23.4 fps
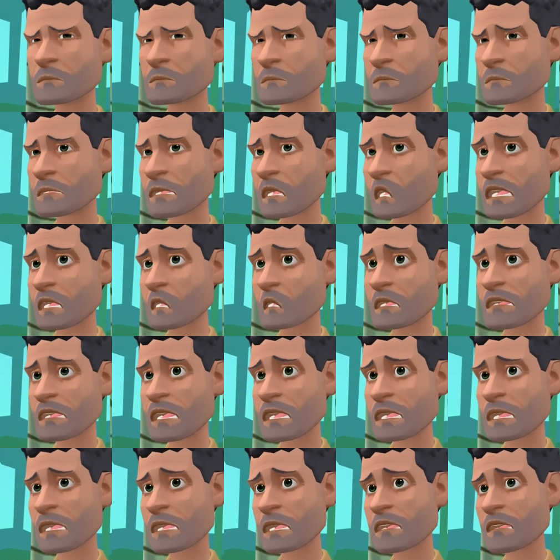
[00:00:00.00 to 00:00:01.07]
She was
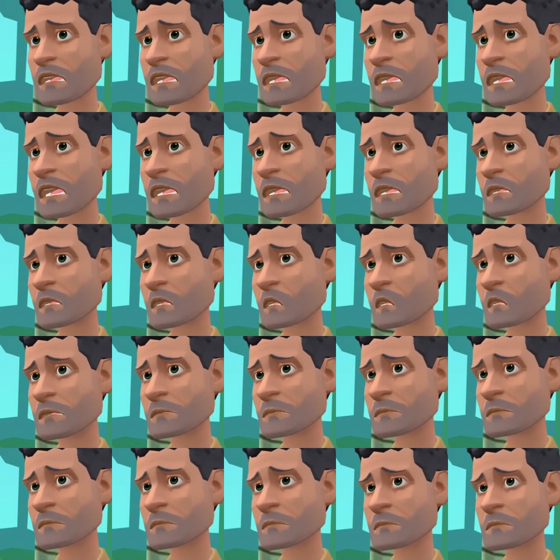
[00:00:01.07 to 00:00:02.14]
77 years old.
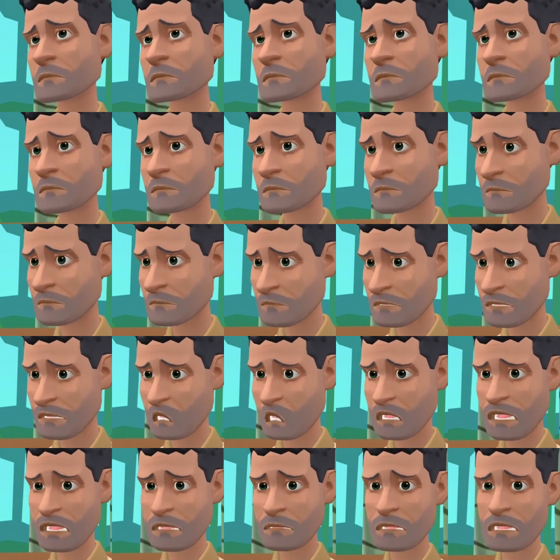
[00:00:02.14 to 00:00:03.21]
I
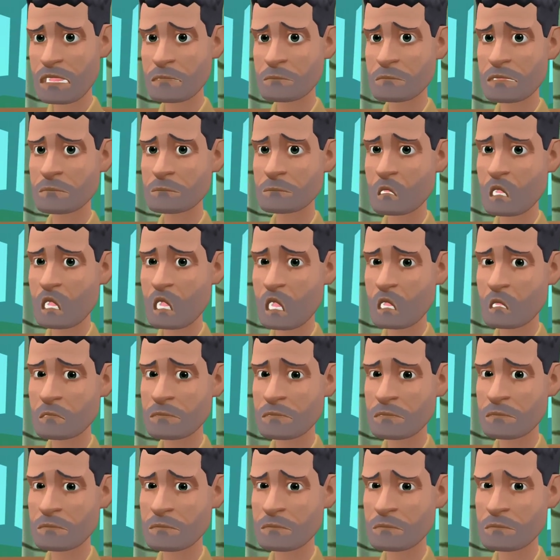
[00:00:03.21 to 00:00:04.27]
will miss my mom.
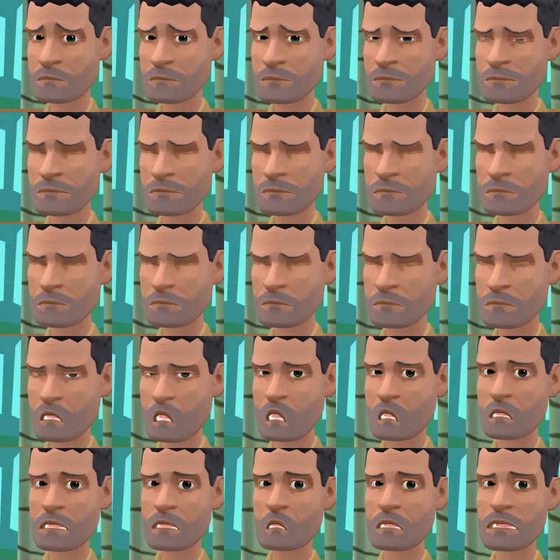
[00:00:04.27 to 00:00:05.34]

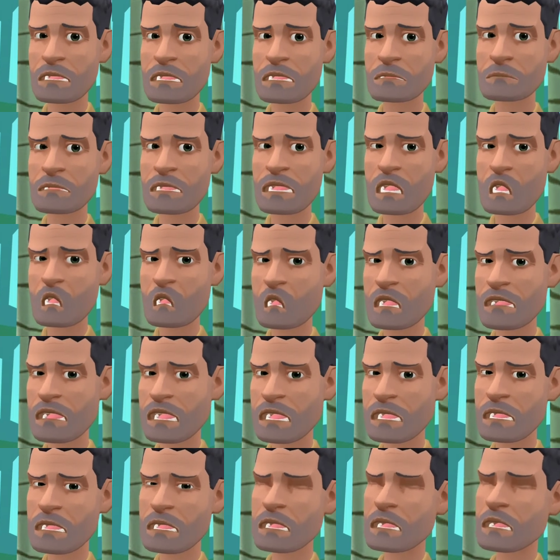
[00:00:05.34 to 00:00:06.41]
Also, I am now
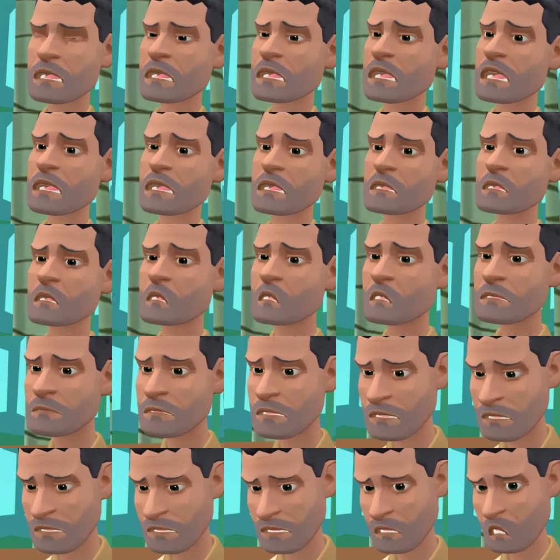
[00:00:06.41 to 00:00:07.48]
56 years old,
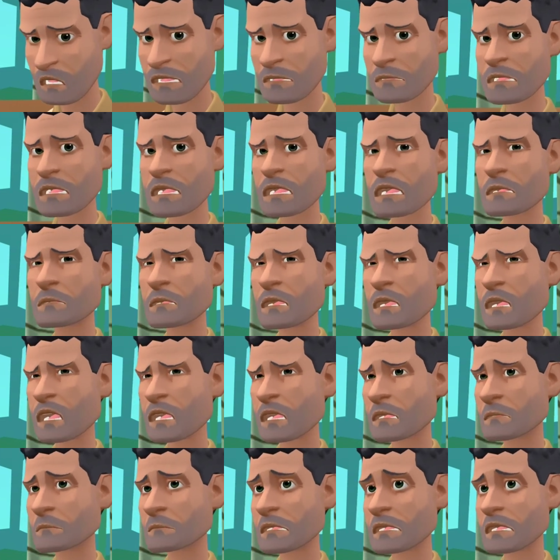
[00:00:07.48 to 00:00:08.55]
and I quit being a
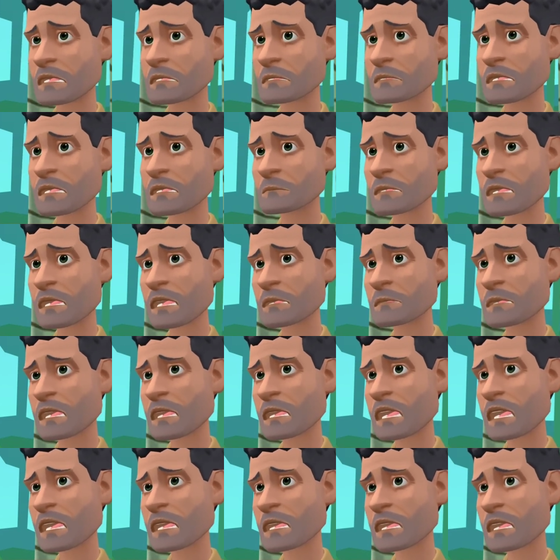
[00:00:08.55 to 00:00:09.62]
businessman and became a
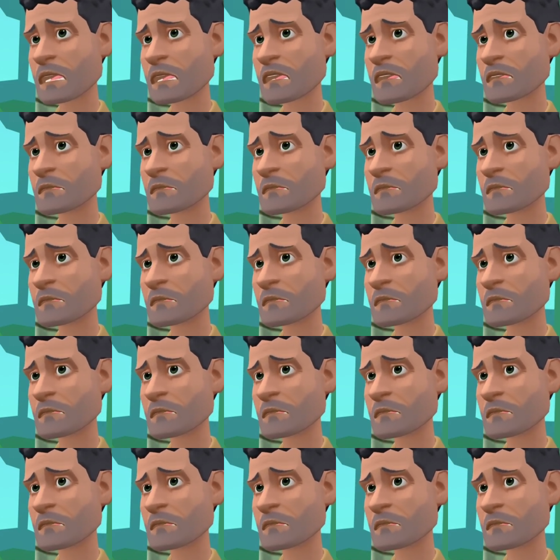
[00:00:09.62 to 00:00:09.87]
detective.